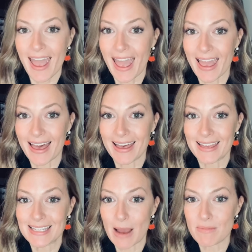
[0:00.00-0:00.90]

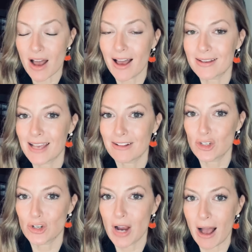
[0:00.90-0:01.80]
And I'm not exactly
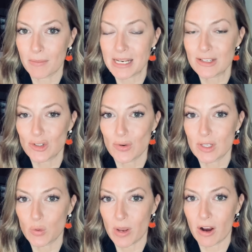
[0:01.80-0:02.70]
sure how many
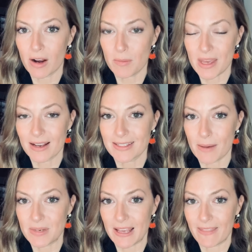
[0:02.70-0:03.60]
students we are going to be
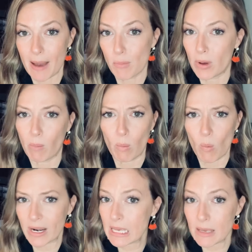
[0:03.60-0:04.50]
accepting at that point. We
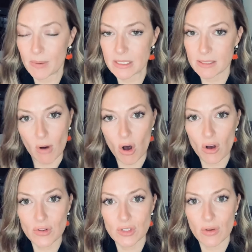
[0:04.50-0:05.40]
want to keep it small
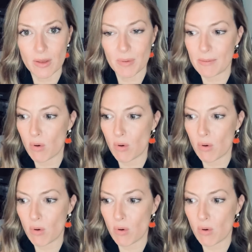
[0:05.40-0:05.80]
so that people